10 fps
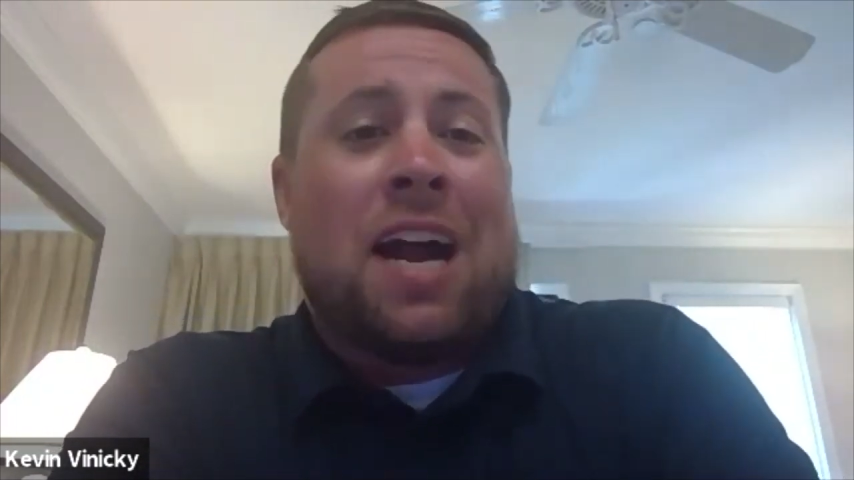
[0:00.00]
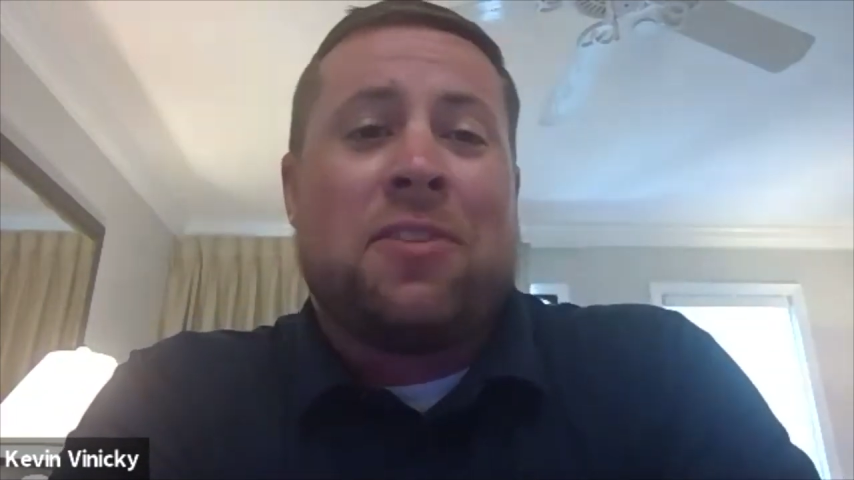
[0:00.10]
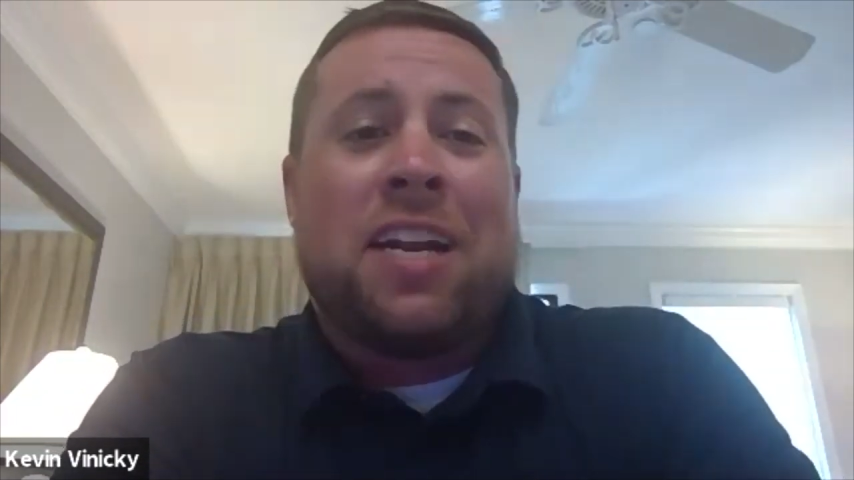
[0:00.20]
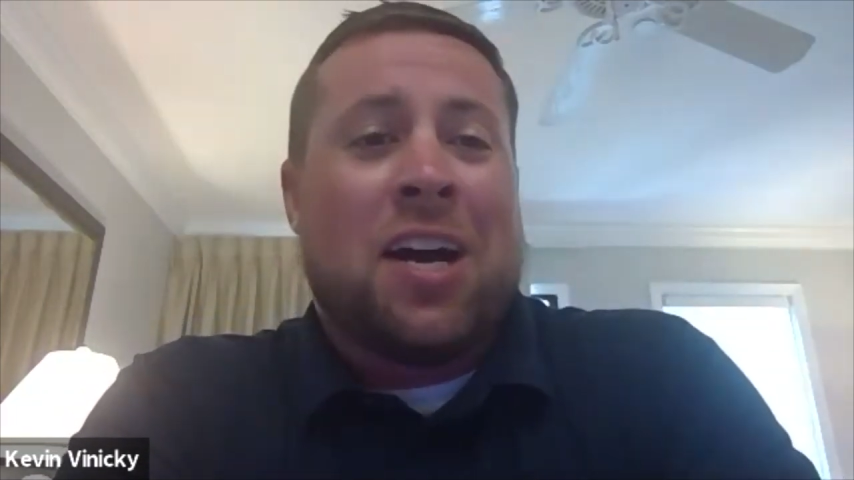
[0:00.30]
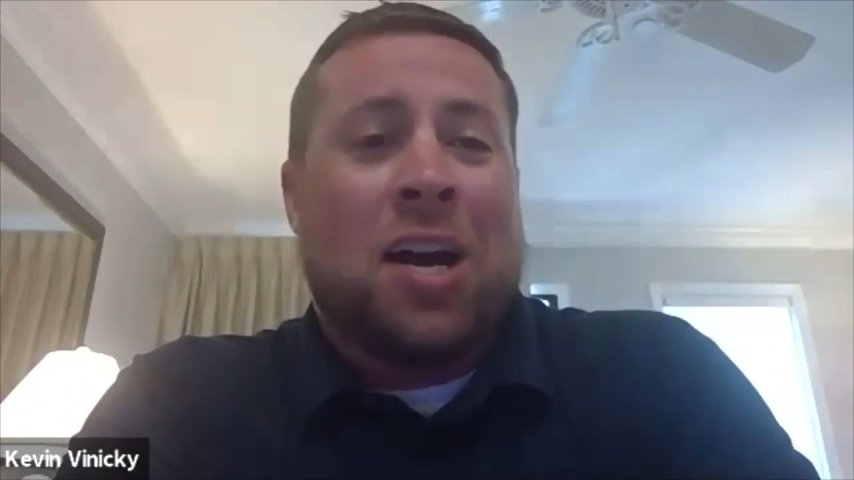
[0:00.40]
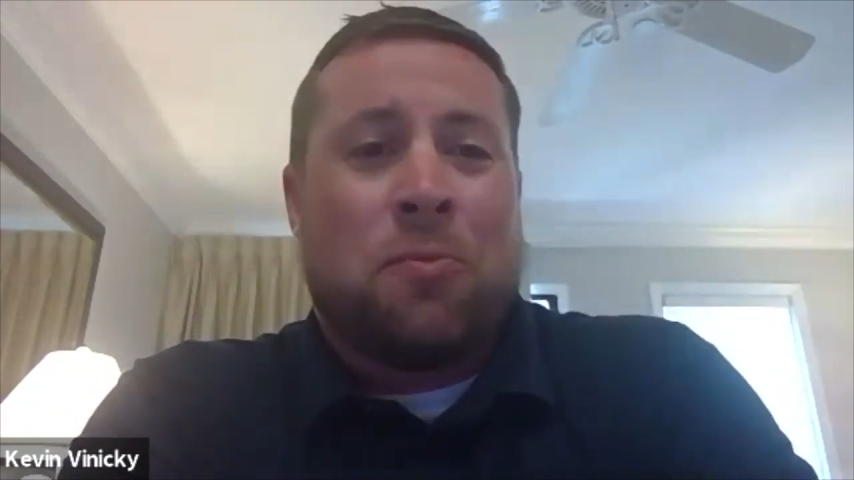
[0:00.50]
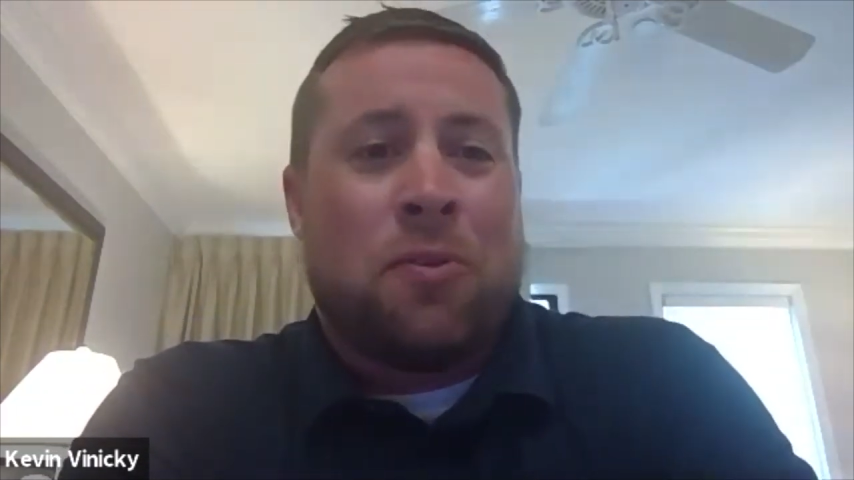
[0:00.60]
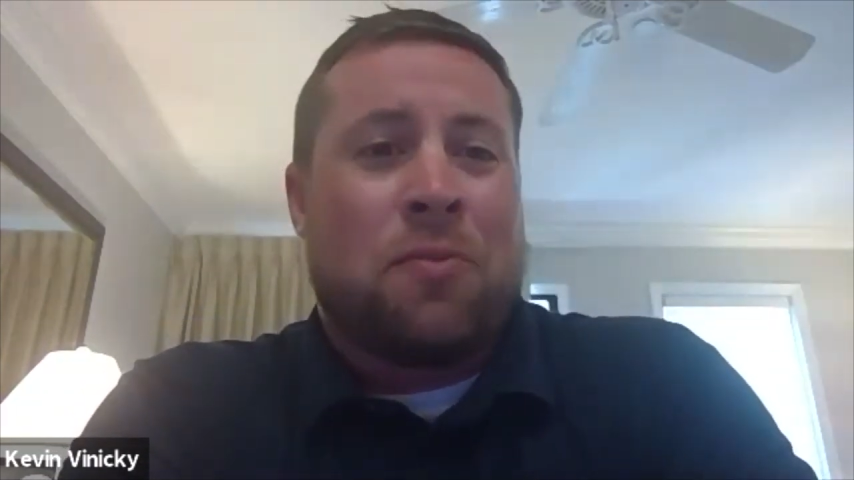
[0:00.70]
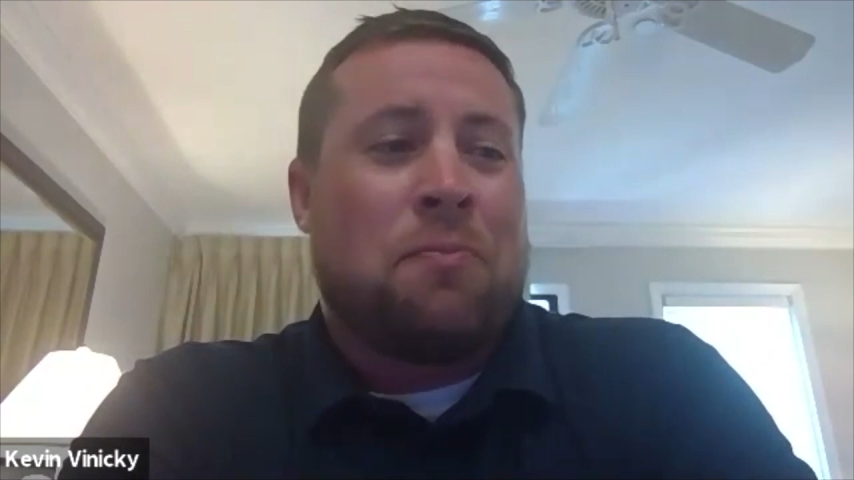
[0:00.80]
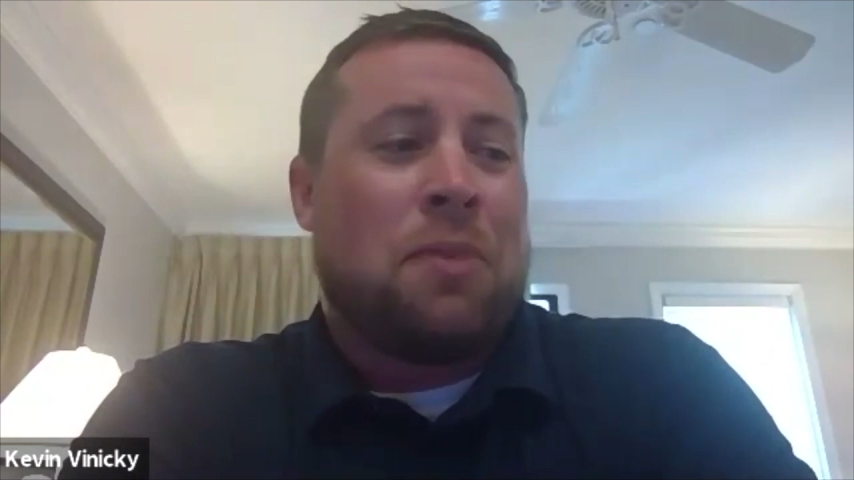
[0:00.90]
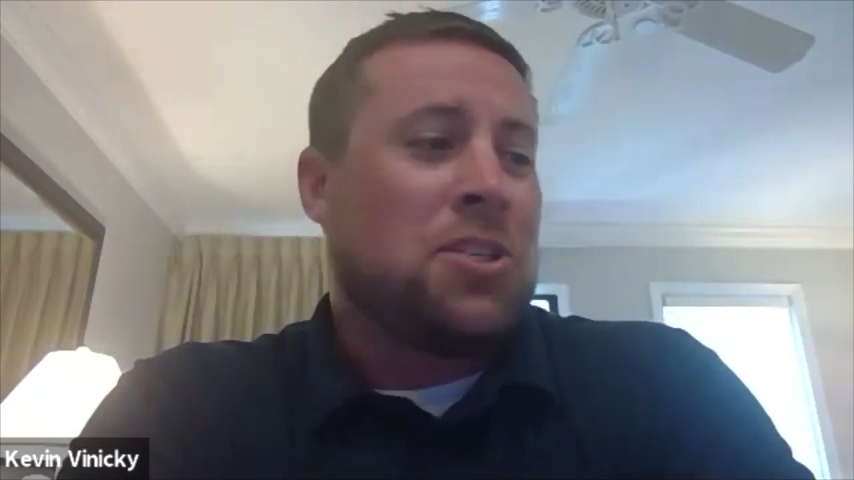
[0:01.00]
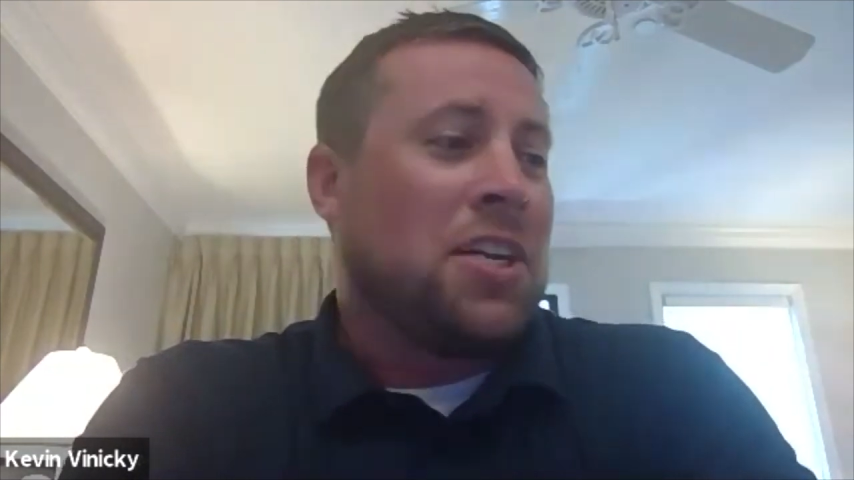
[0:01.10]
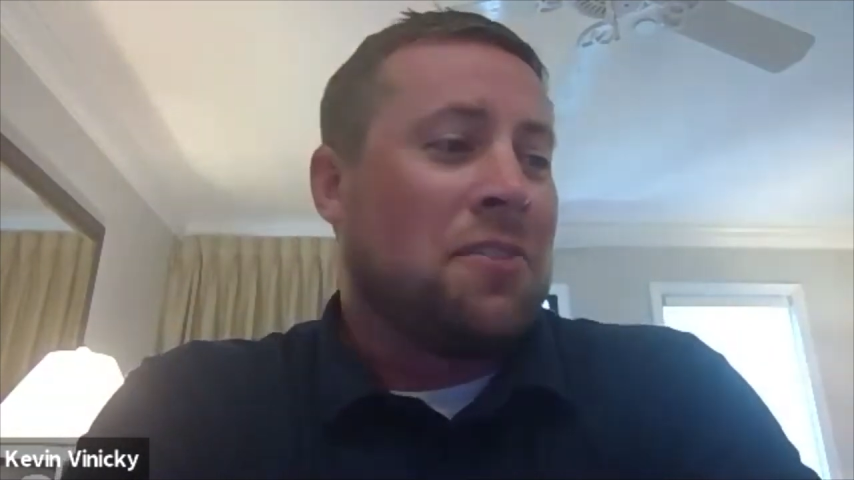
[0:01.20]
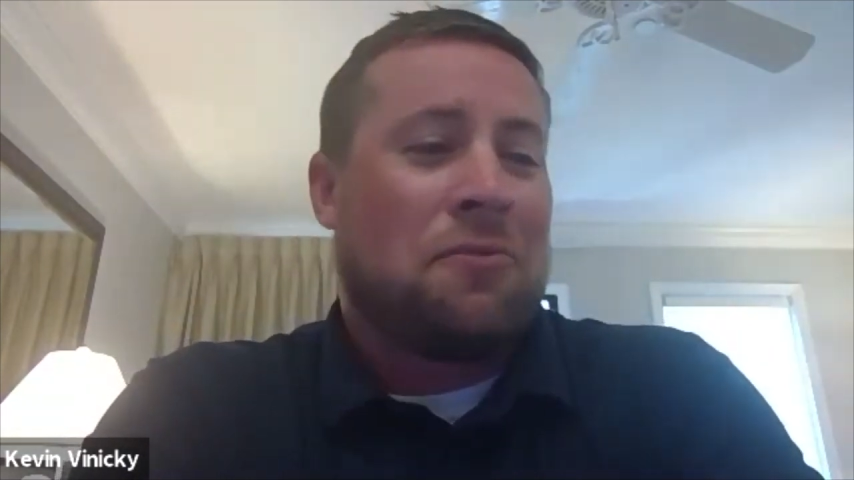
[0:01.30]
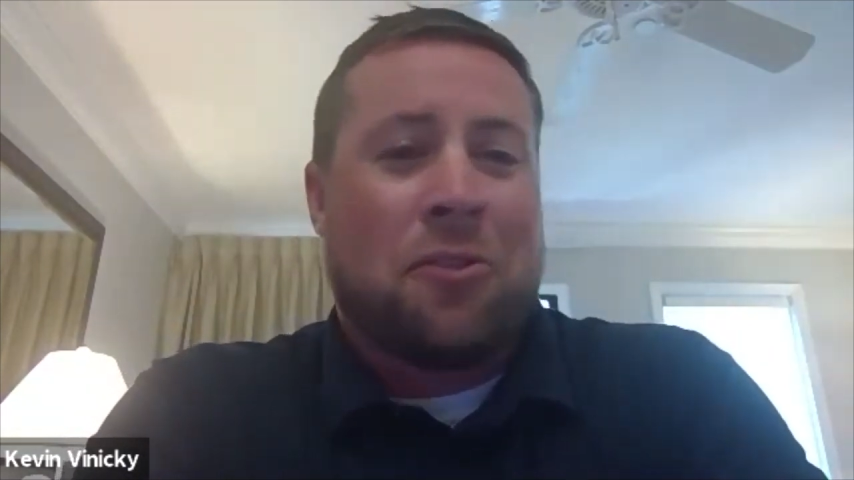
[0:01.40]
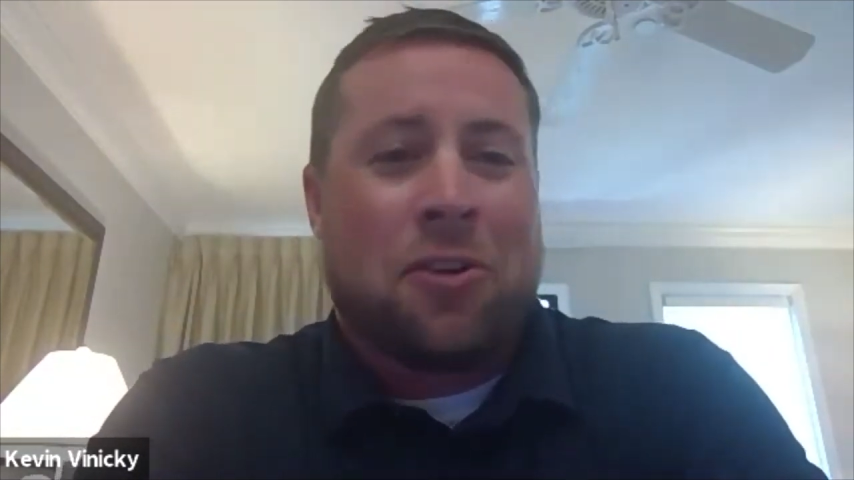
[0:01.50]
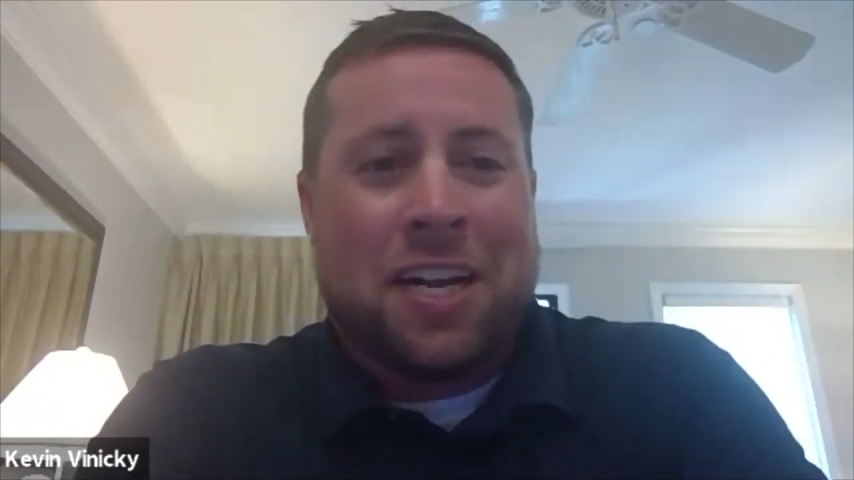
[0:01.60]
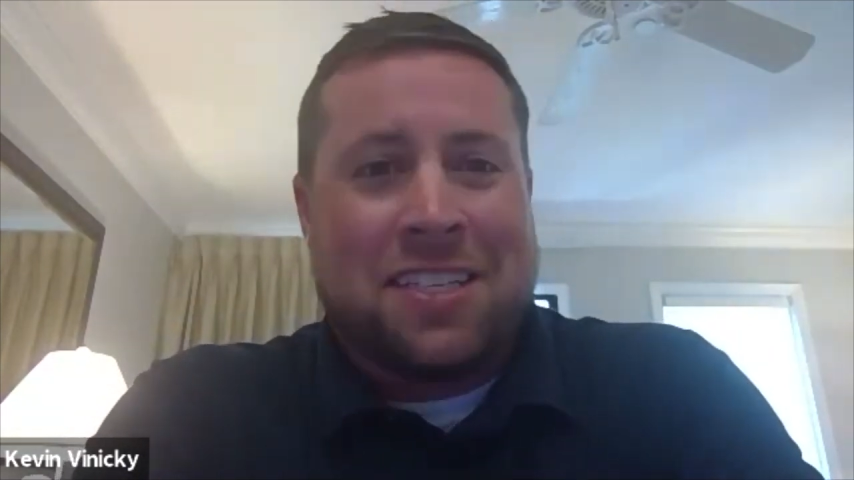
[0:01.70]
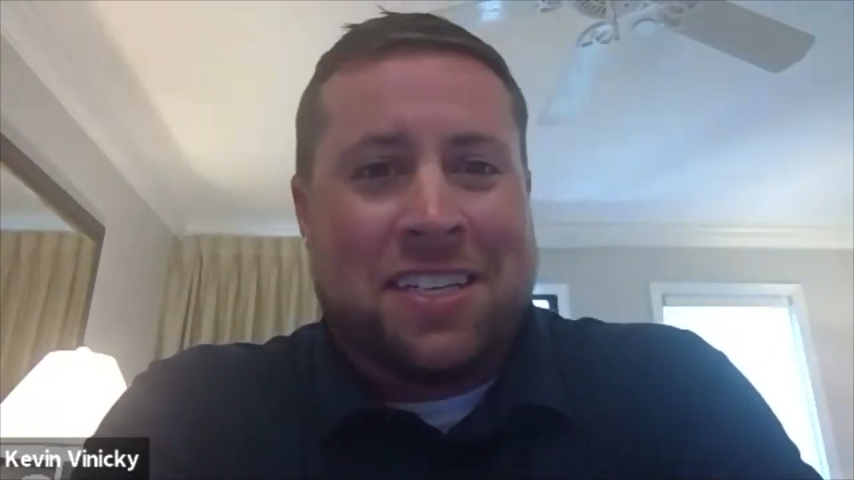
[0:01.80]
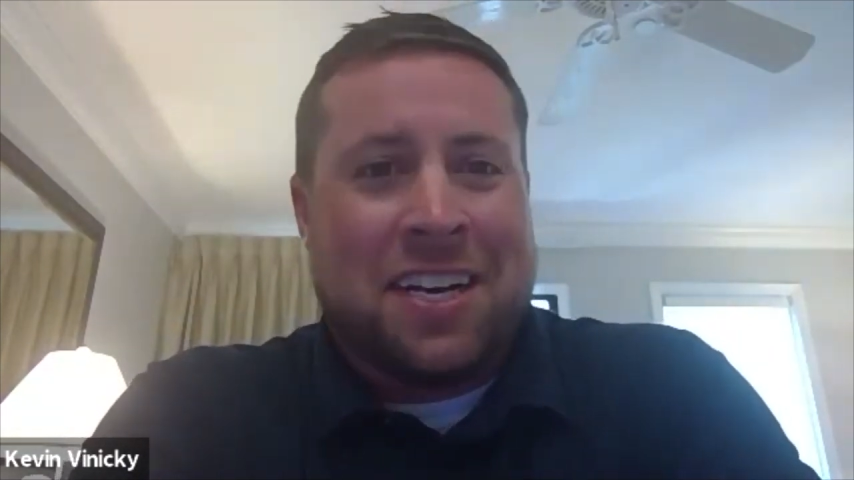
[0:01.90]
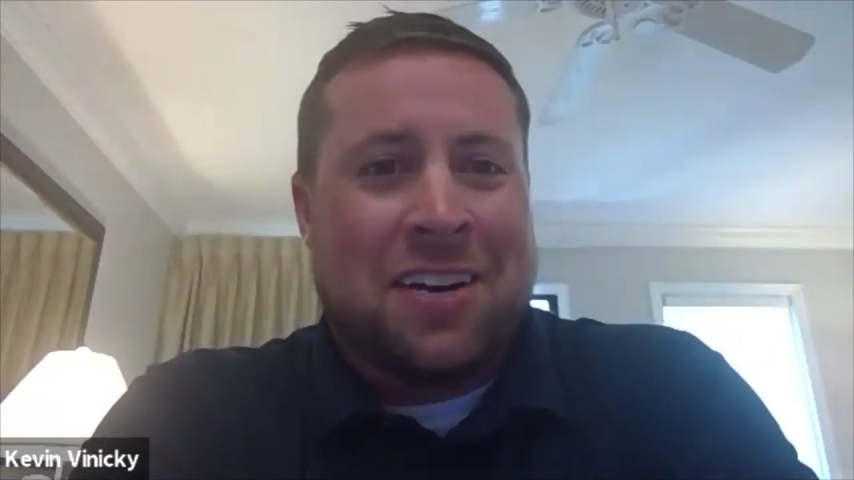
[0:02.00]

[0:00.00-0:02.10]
I don't need help with budgeting and forecasting.